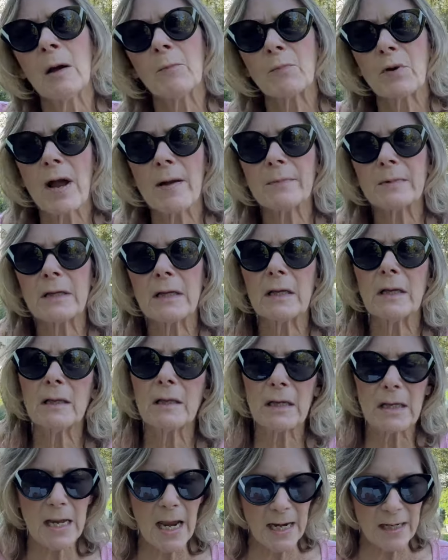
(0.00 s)
probably
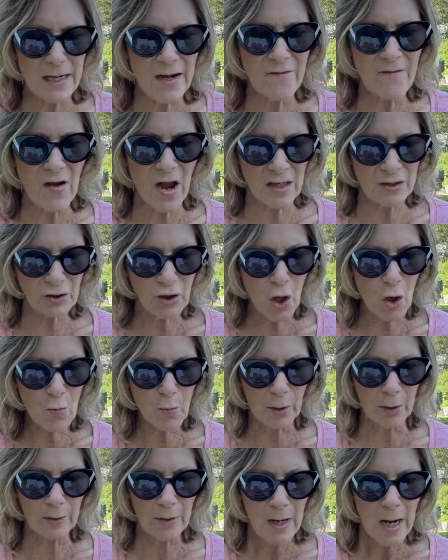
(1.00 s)
the end of
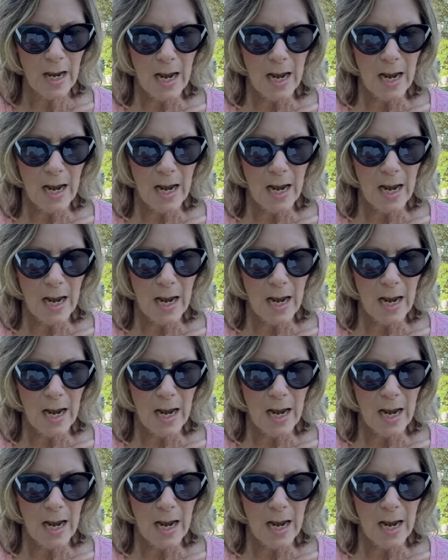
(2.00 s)
October.